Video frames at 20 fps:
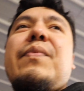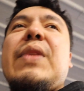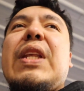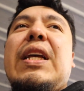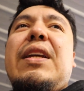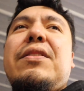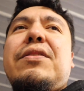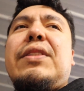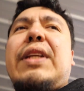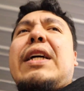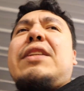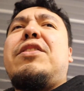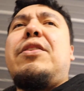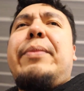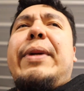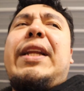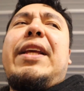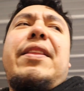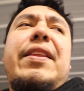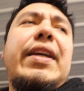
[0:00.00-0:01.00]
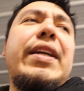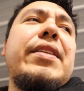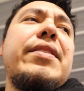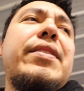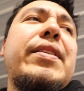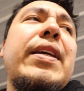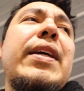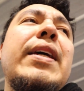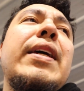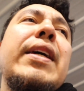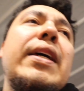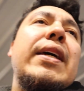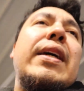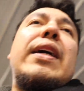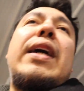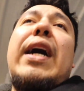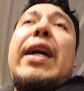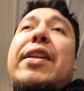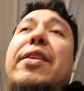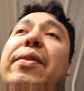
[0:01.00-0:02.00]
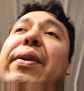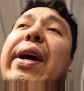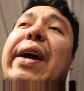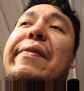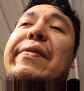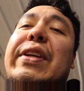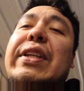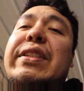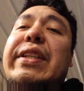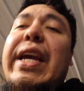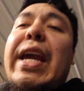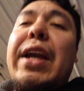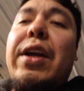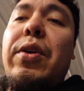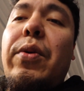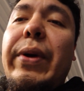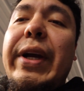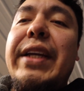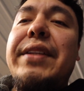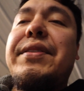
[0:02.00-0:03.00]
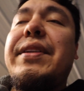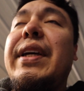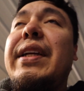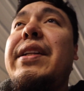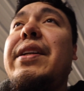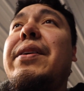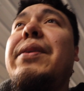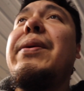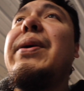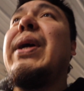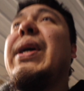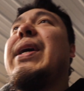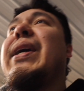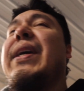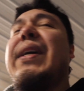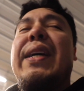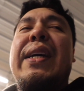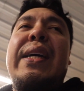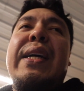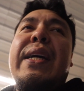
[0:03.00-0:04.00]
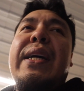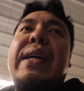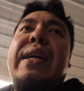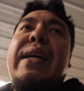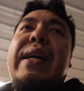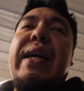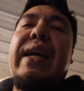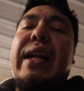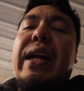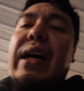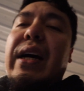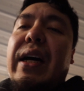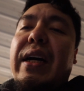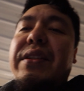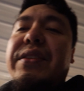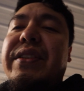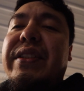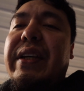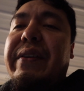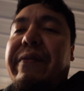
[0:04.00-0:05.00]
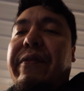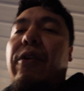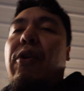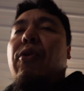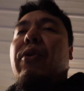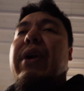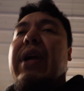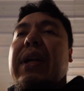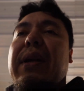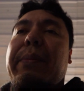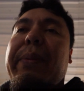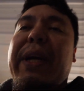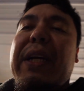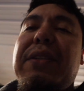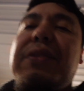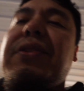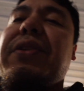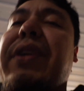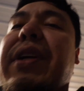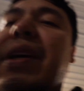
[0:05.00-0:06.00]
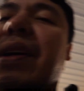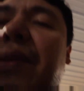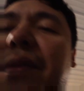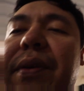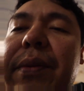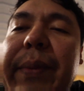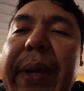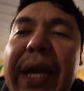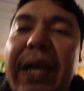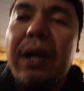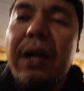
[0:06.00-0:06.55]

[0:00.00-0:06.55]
there's not too many things. I do have these ankle weights I do. and I'll sit forward on a bench with my